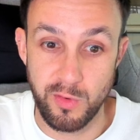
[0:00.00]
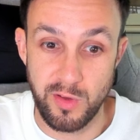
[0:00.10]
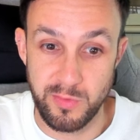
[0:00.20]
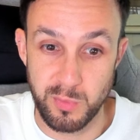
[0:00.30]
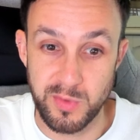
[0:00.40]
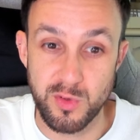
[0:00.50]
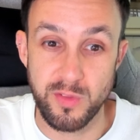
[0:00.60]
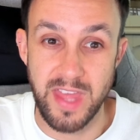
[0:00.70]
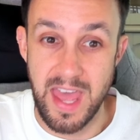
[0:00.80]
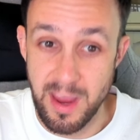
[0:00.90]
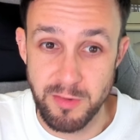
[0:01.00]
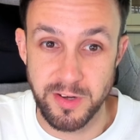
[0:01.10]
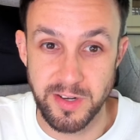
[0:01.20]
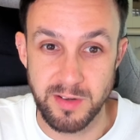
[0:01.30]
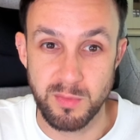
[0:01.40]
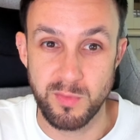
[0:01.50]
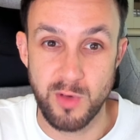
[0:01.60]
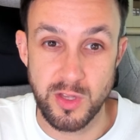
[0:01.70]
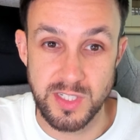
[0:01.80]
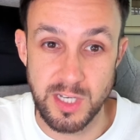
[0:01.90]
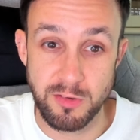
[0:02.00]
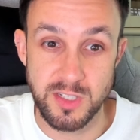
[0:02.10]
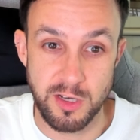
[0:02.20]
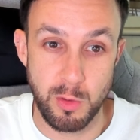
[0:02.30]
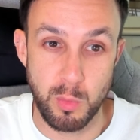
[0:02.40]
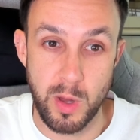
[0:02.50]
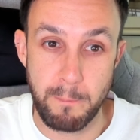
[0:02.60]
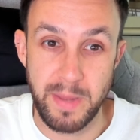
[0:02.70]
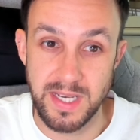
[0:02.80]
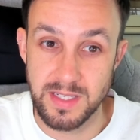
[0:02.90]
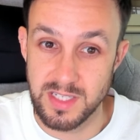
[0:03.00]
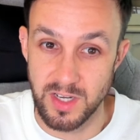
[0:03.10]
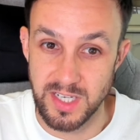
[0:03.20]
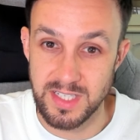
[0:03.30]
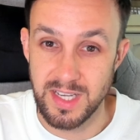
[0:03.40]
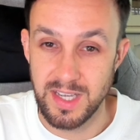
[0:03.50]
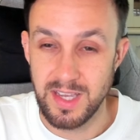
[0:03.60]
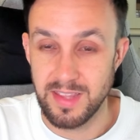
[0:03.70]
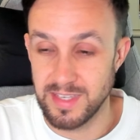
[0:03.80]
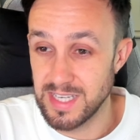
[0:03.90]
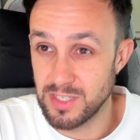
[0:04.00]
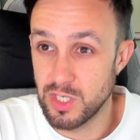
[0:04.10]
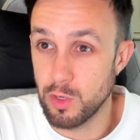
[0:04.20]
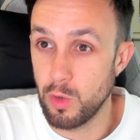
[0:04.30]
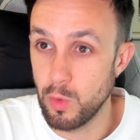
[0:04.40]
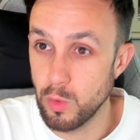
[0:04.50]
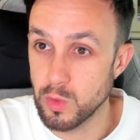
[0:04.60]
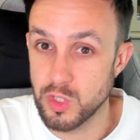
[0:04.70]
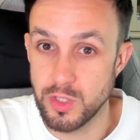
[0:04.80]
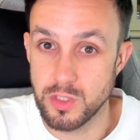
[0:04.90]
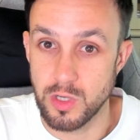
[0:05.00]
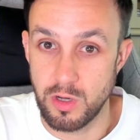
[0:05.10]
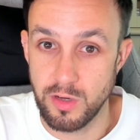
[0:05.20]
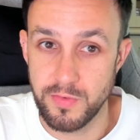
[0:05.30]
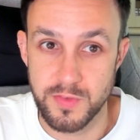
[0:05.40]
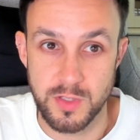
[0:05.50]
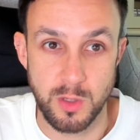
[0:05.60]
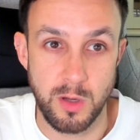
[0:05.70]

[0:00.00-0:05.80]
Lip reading: we've got the Eren 001 pen signed. This actually got auctioned off. So I'm